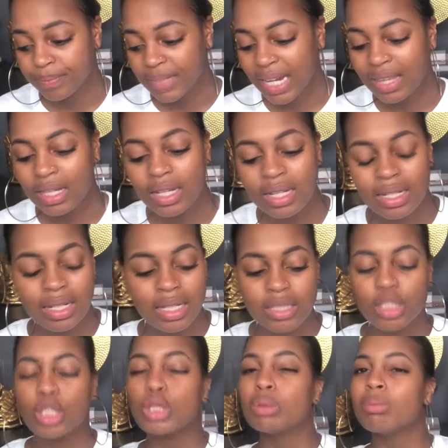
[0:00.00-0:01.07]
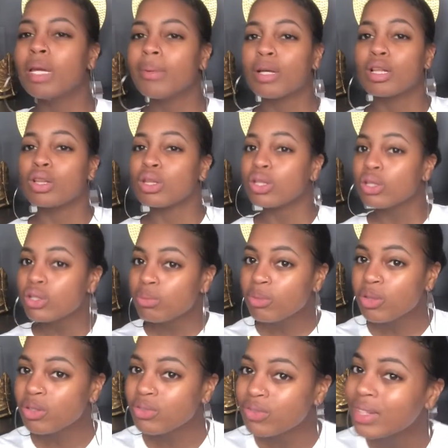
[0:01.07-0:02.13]
I think it needs maybe a little
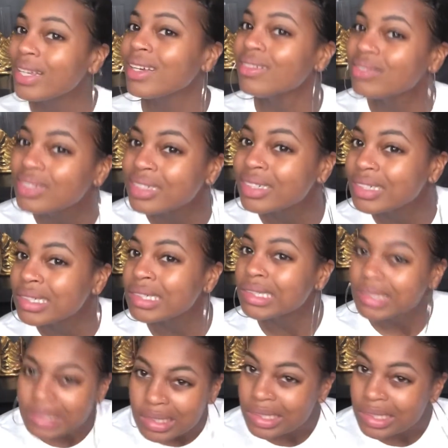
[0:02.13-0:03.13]
more flavor